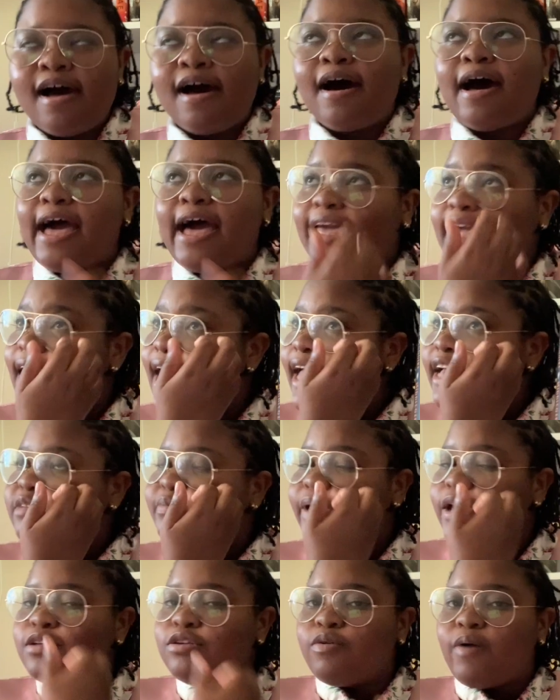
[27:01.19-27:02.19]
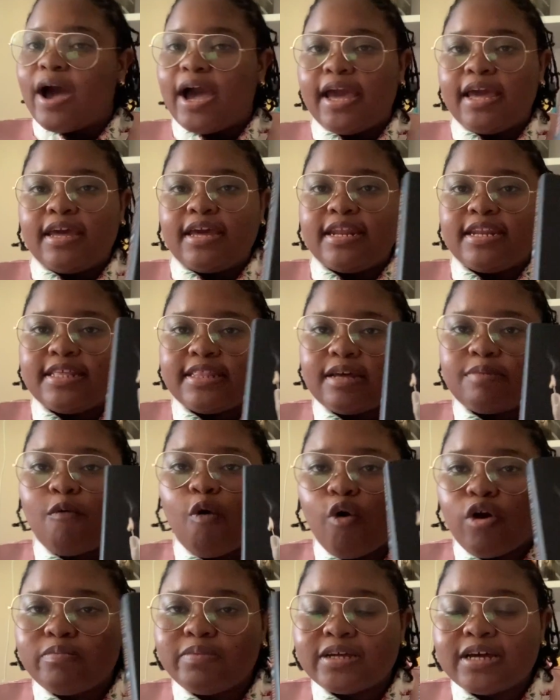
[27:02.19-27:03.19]
I can't explain you anything
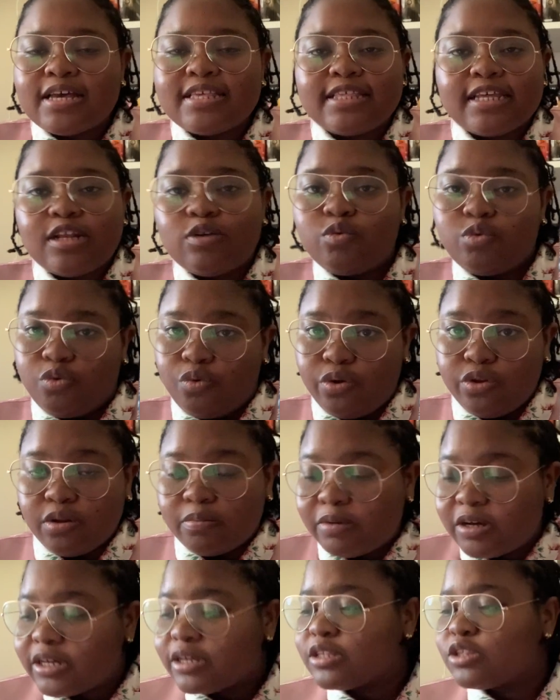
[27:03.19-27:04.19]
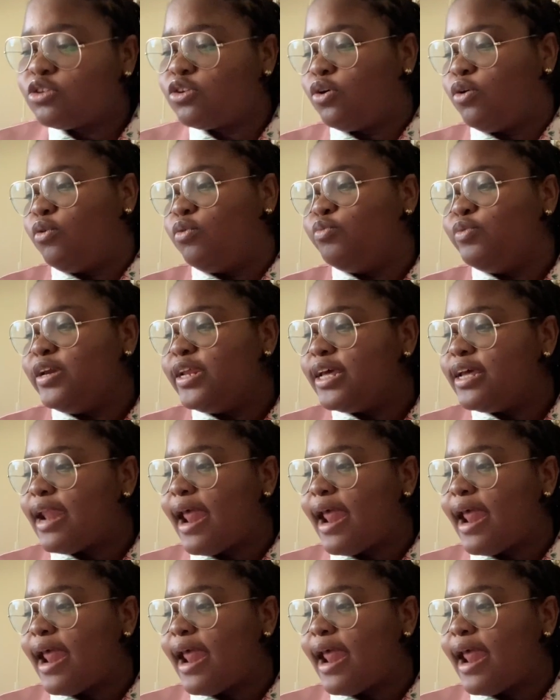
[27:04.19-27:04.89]
more because then it will ruin the book, so read it.